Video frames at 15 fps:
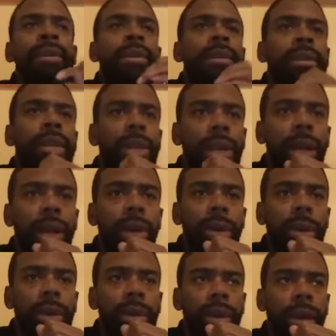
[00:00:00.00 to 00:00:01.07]
you know,
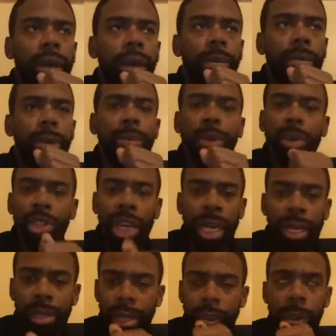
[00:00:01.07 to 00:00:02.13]
and um, people are trying to
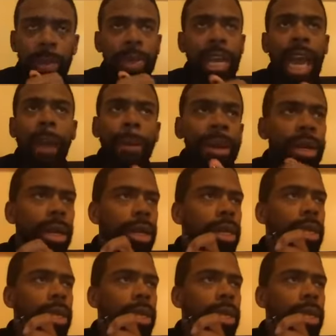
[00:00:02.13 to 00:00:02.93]
stand with Kaepernick